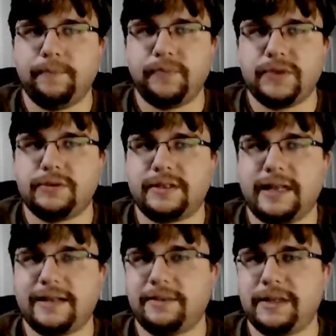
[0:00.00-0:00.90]
So it's
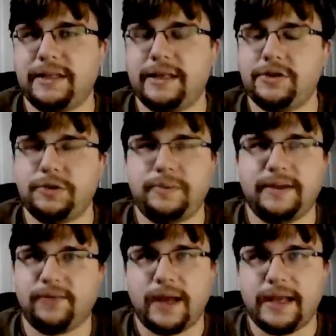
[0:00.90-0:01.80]
not something that you should be
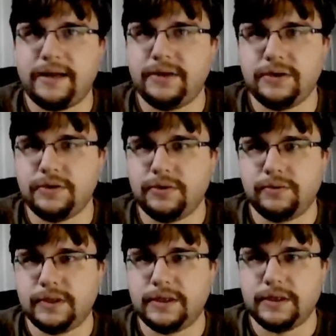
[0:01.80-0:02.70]
afraid to
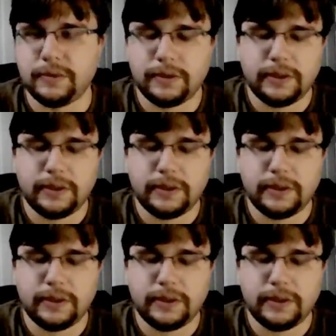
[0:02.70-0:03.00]
do.